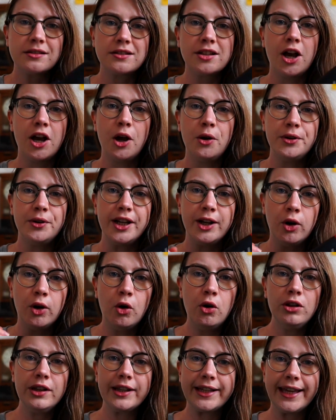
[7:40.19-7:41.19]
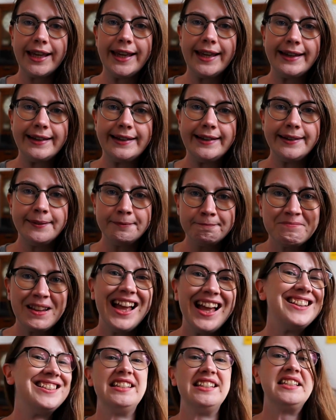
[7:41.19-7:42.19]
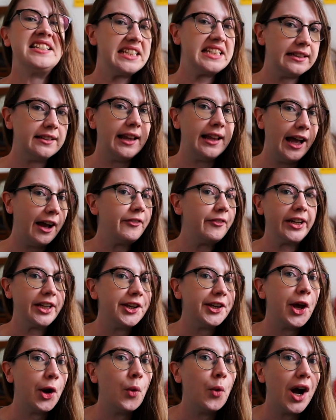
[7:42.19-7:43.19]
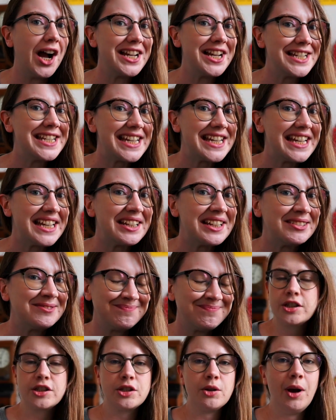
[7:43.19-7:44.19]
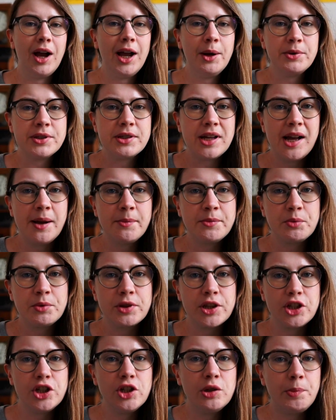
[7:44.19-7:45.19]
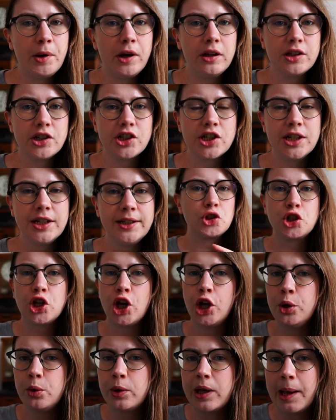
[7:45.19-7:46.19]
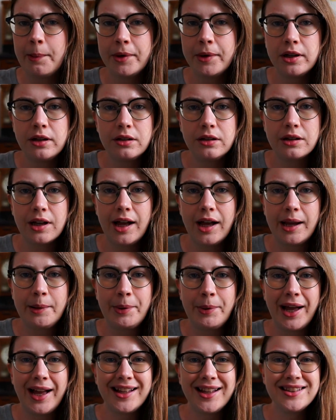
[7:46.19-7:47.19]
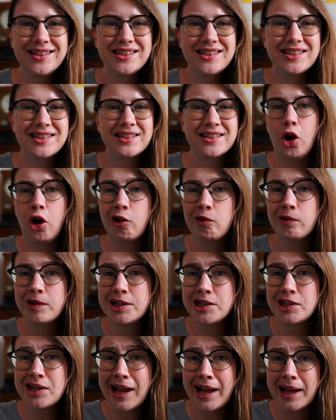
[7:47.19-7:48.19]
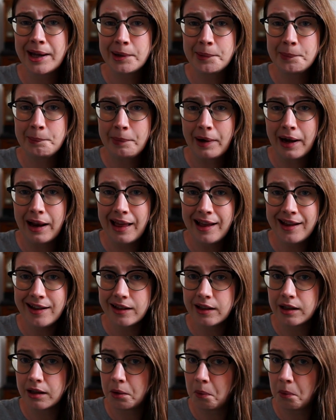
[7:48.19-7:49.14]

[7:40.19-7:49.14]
to owning all the gear and still having no idea. So I was armed with the new polisher, 2 chemical guy pads, orange and black,